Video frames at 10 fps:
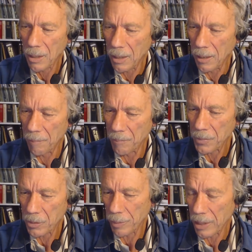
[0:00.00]

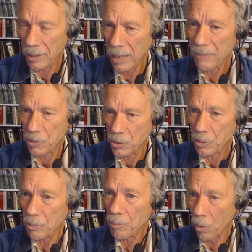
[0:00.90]
You may have to
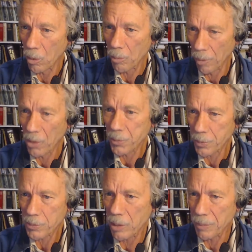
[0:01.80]
do multiple
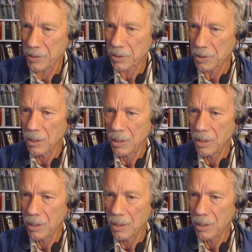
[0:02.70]
treatments